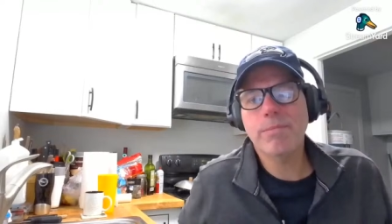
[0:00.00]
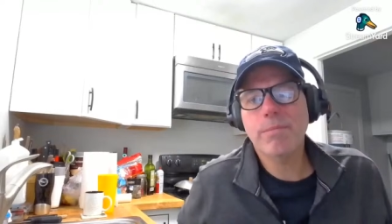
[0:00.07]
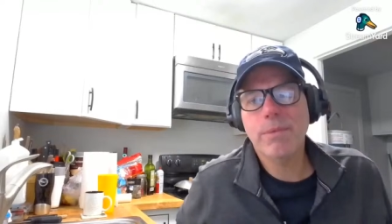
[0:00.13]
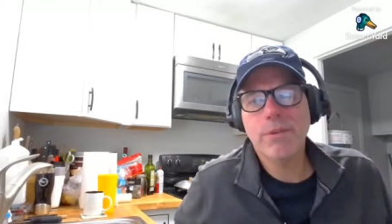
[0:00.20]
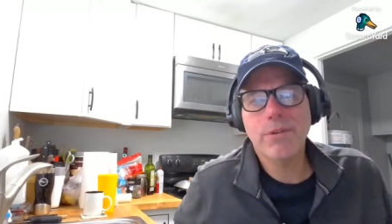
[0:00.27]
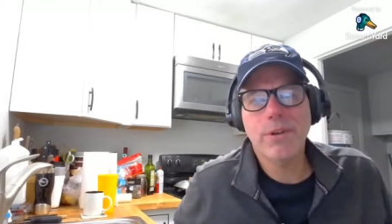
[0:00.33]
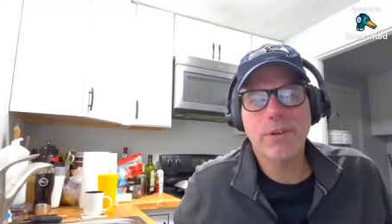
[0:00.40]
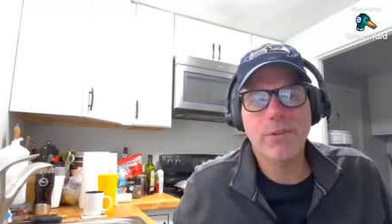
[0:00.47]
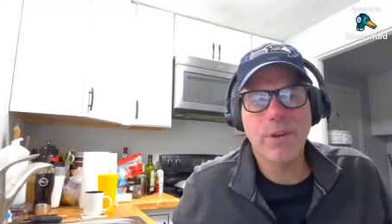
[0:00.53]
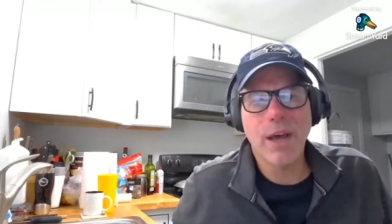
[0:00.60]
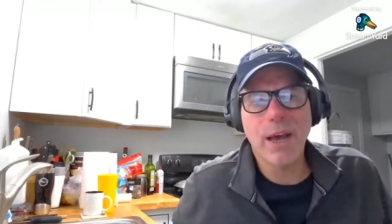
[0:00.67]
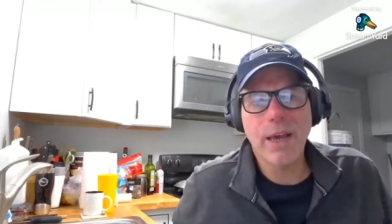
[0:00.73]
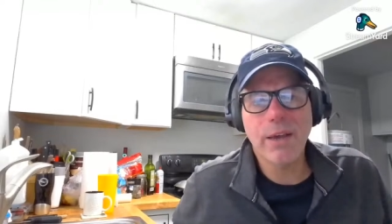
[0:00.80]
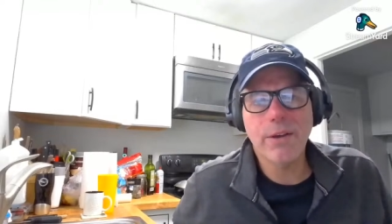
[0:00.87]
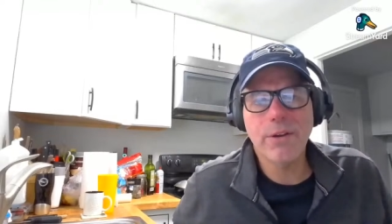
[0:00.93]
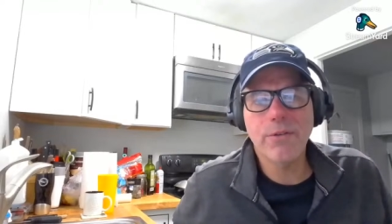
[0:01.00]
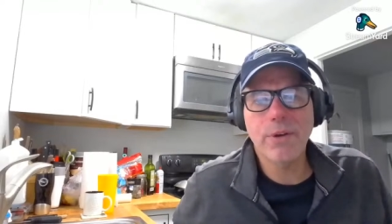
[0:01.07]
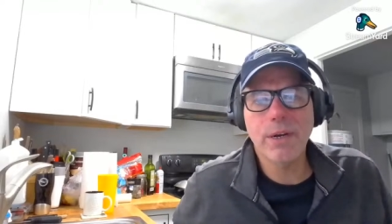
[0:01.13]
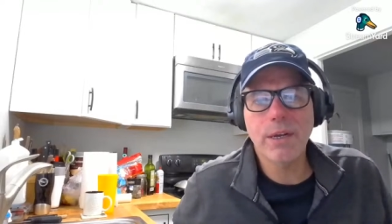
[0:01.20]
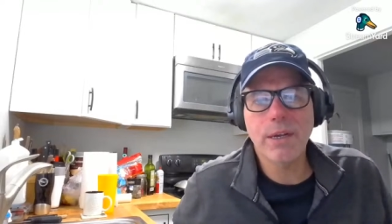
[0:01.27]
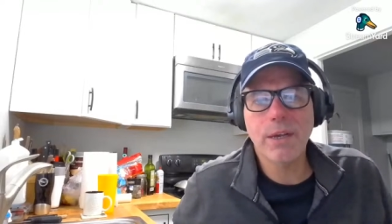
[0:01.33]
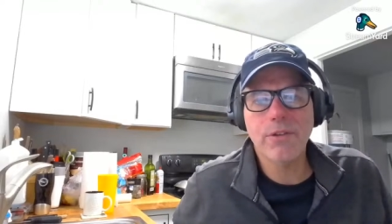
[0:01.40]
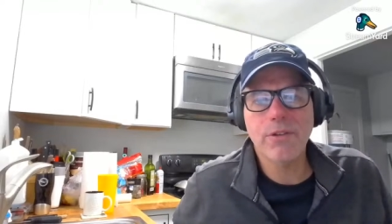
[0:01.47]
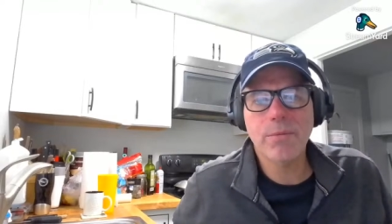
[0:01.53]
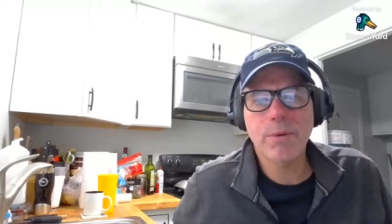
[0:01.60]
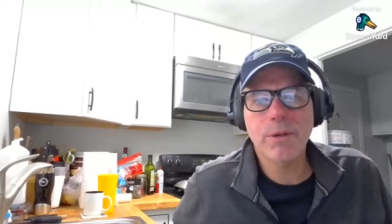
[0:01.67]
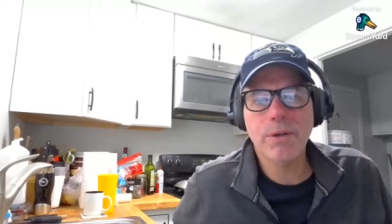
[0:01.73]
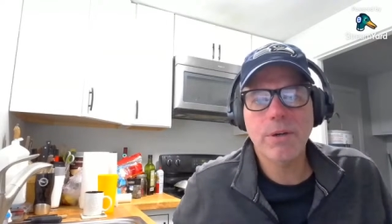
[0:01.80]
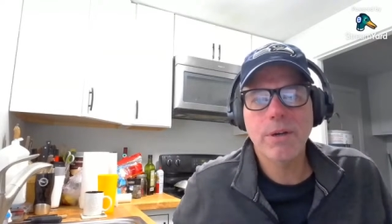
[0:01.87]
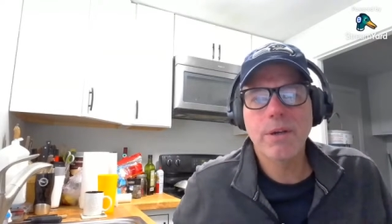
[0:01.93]
It's just not how you treat a
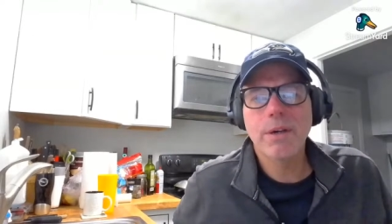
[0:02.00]
customer.